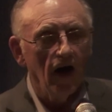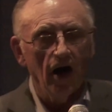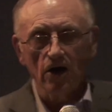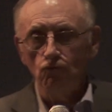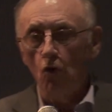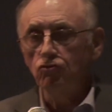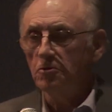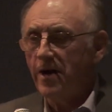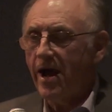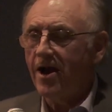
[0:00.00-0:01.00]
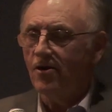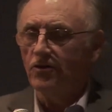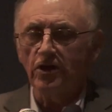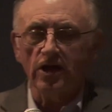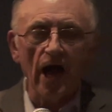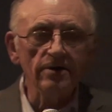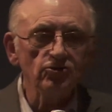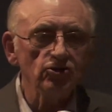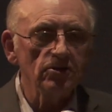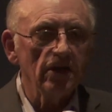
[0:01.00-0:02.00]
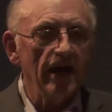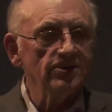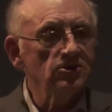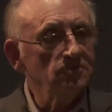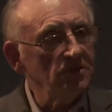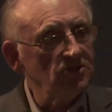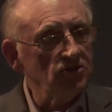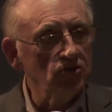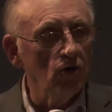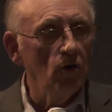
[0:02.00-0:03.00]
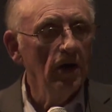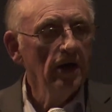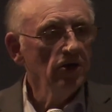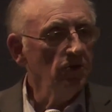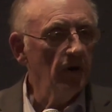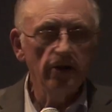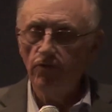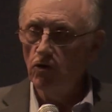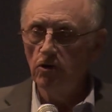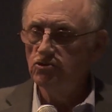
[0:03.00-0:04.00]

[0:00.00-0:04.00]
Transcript: I wrote the mayor and the council and asked them, I said, you know, you might have heard,